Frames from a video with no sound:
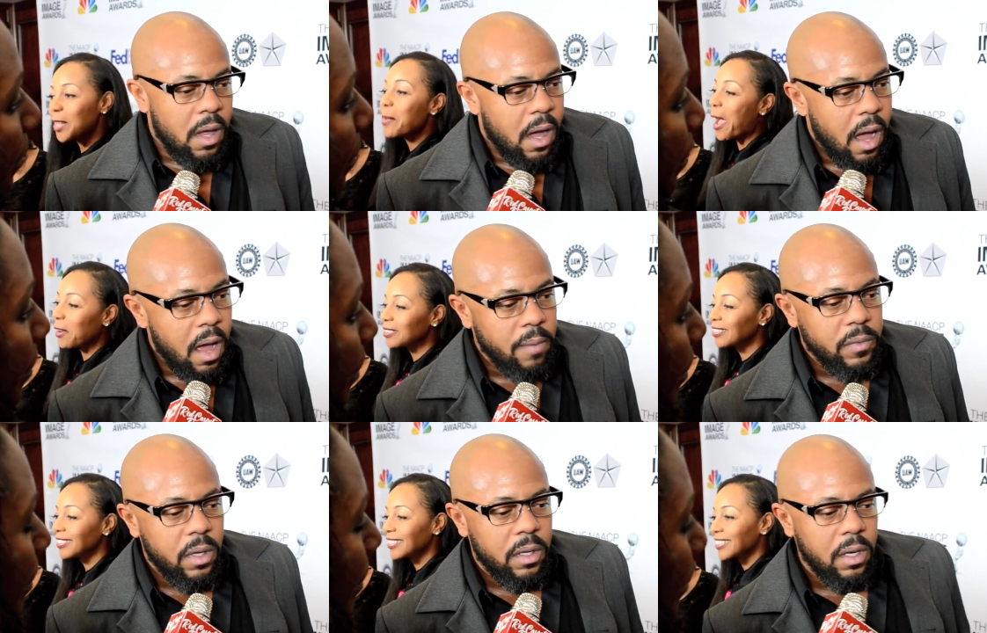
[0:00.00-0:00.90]

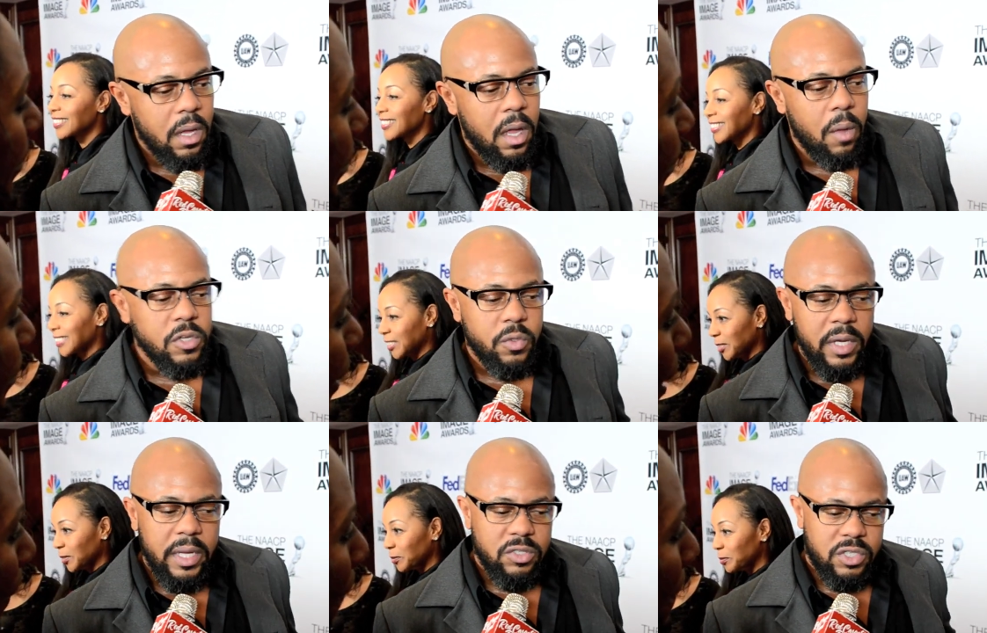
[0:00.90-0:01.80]
Speaker 1: Um, it, it was
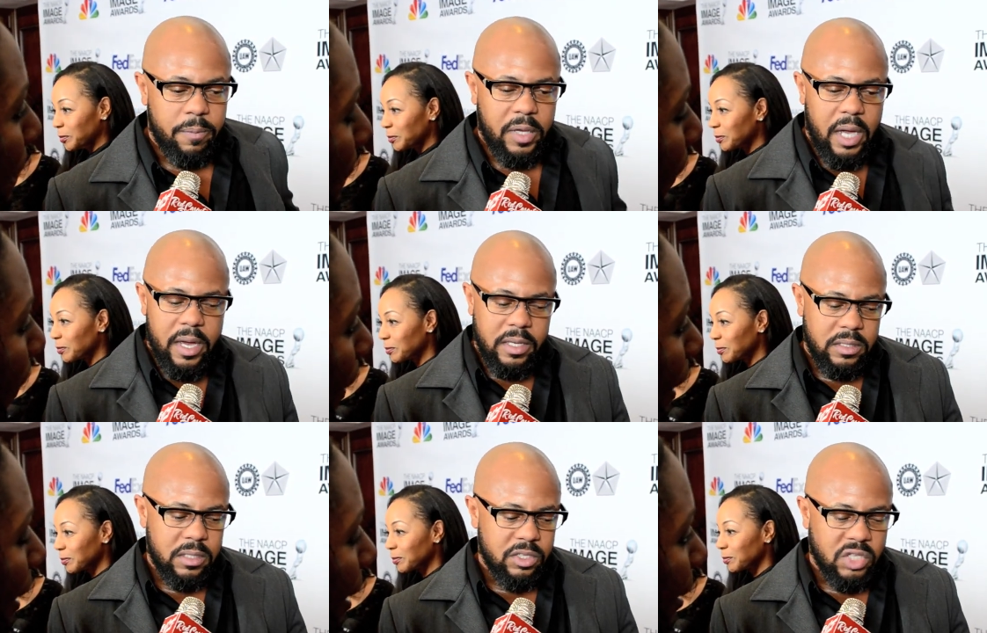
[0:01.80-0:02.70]
really interesting
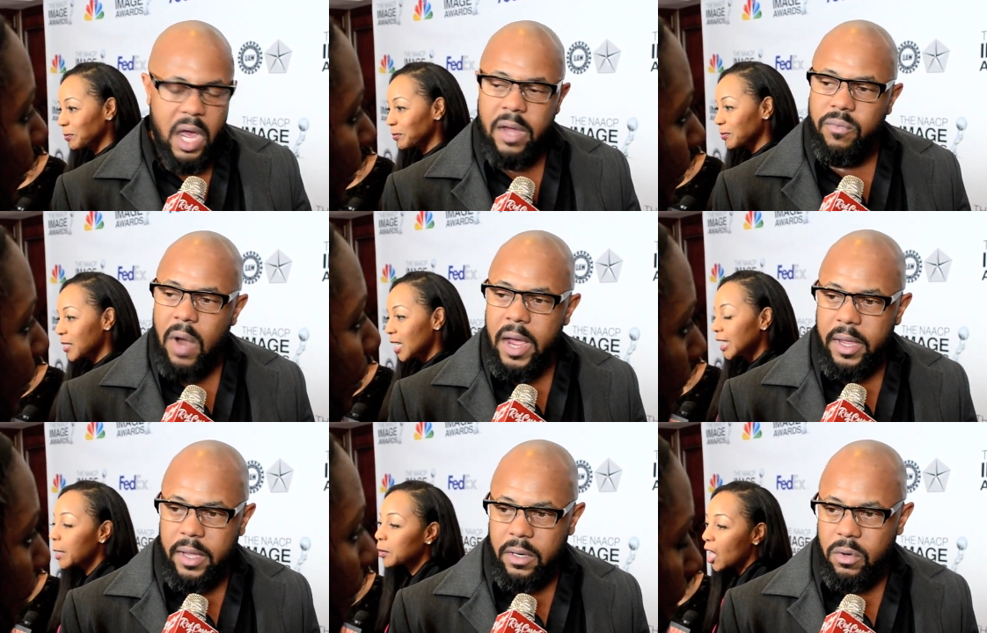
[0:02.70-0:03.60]
because Sean
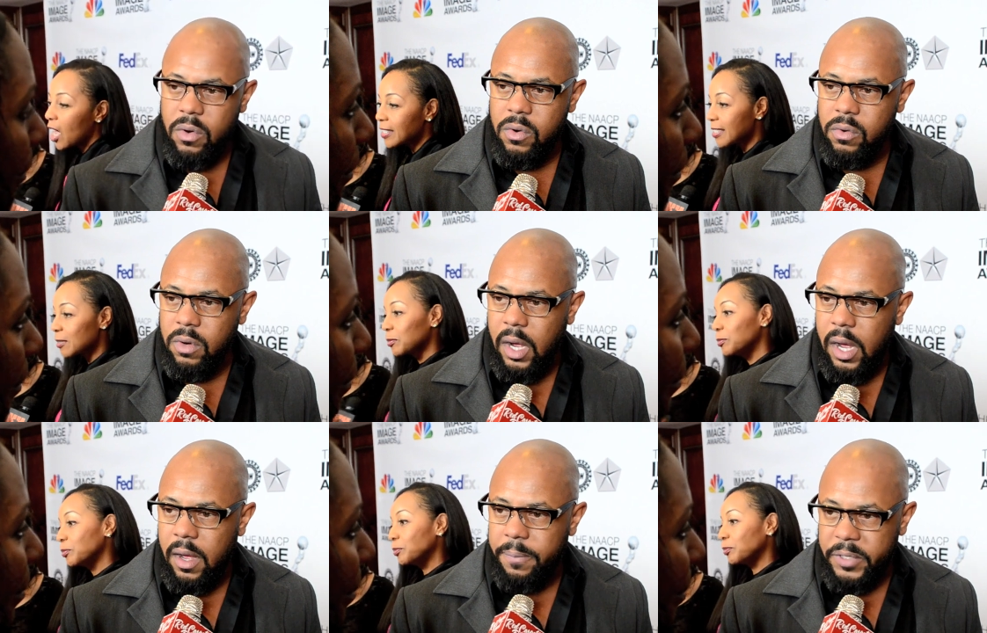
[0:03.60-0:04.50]
Ryan, who
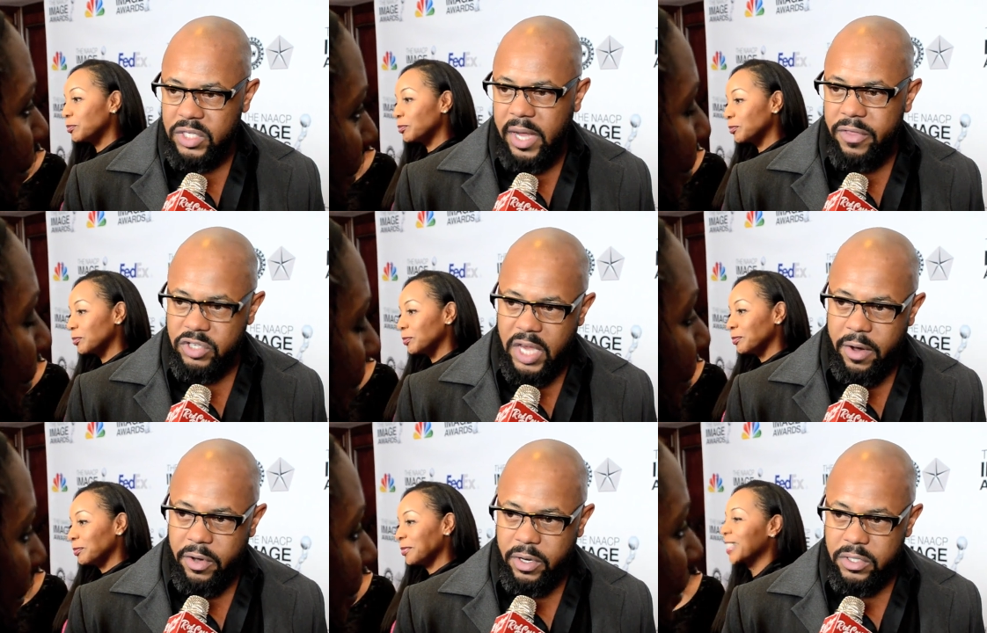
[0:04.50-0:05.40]
uh, put together
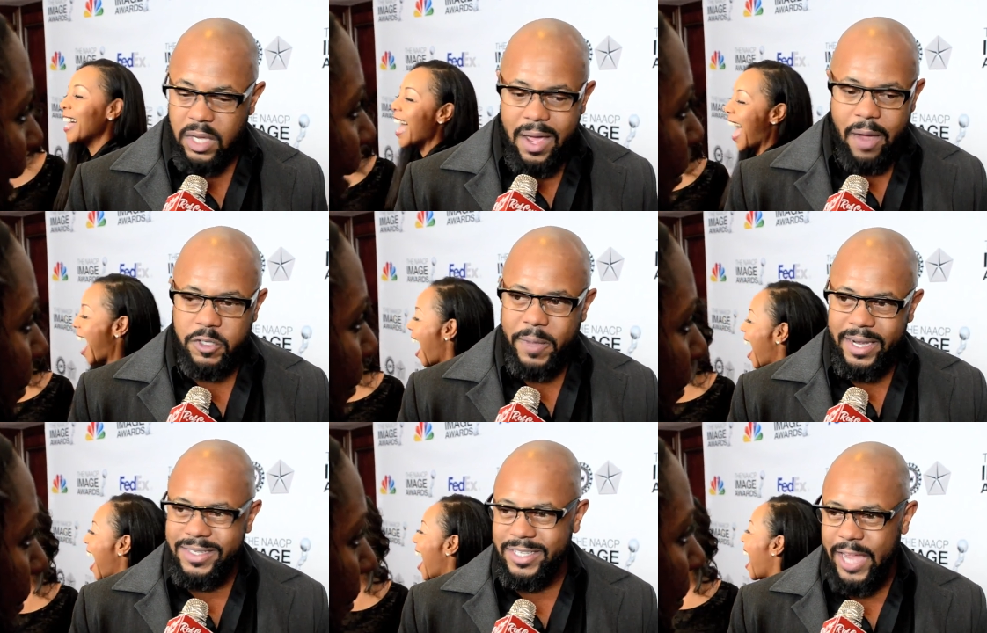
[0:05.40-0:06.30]
Terriers, I was
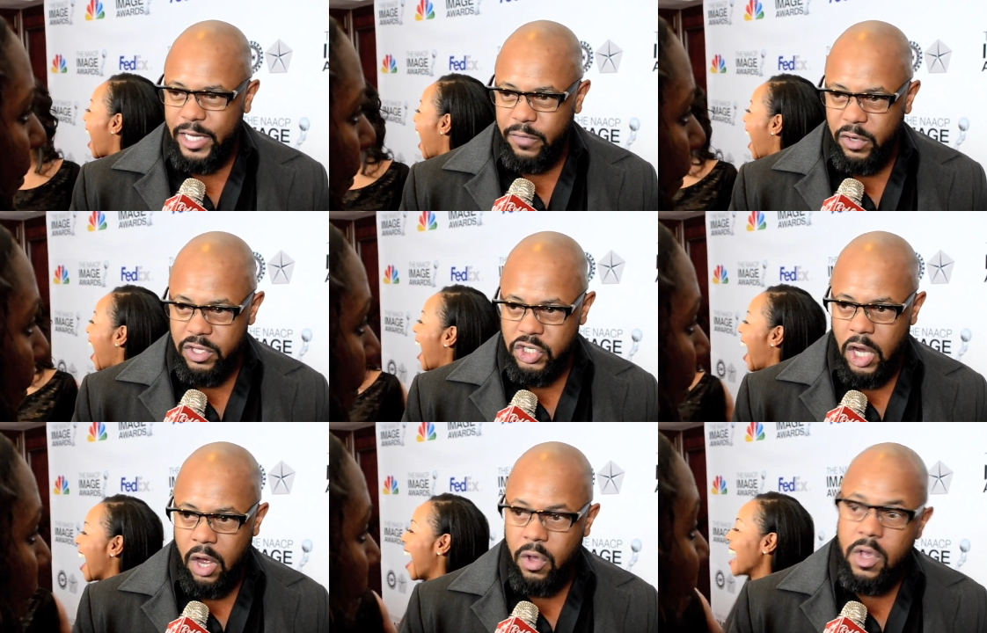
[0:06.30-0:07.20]
playing a detective on the
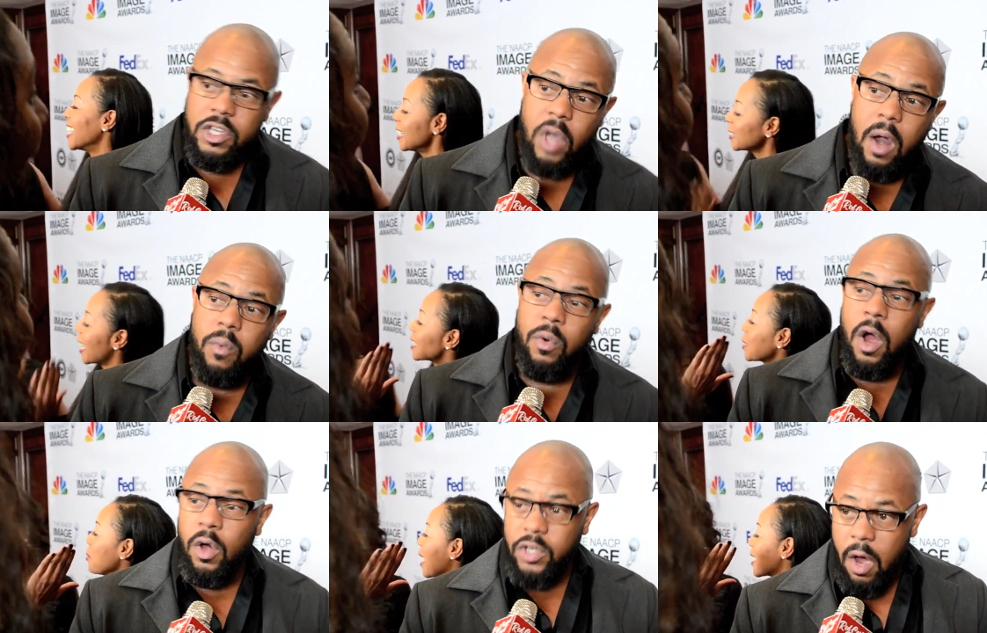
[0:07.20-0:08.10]
show. So I
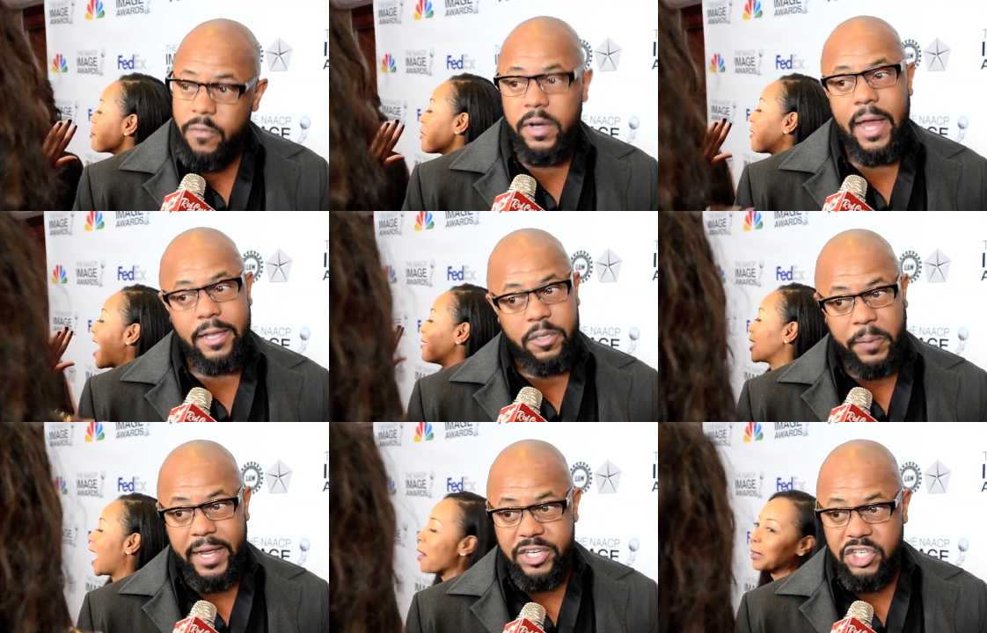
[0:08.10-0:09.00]
rolled over like to play a